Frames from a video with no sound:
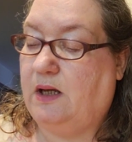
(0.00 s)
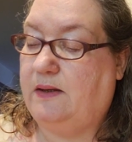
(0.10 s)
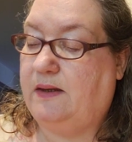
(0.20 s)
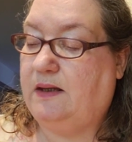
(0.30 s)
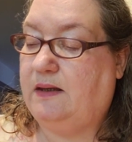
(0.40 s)

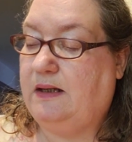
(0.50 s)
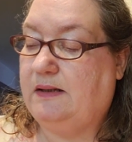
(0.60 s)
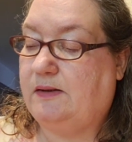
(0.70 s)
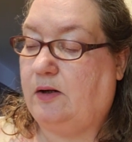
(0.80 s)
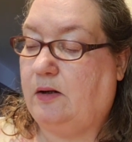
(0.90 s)
I think
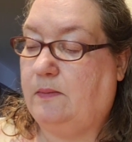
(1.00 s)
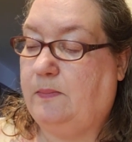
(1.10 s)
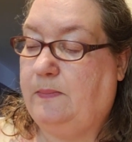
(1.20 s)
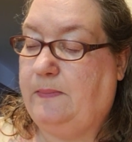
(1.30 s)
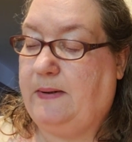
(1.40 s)
these are
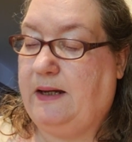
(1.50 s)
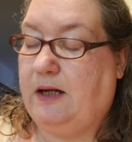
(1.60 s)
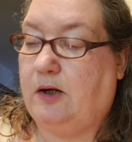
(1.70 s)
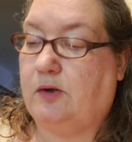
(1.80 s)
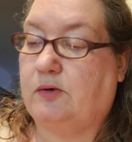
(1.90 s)

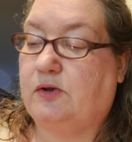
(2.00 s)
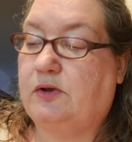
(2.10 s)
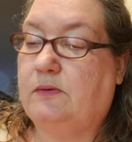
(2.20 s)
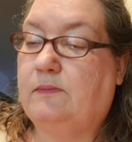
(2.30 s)
bears.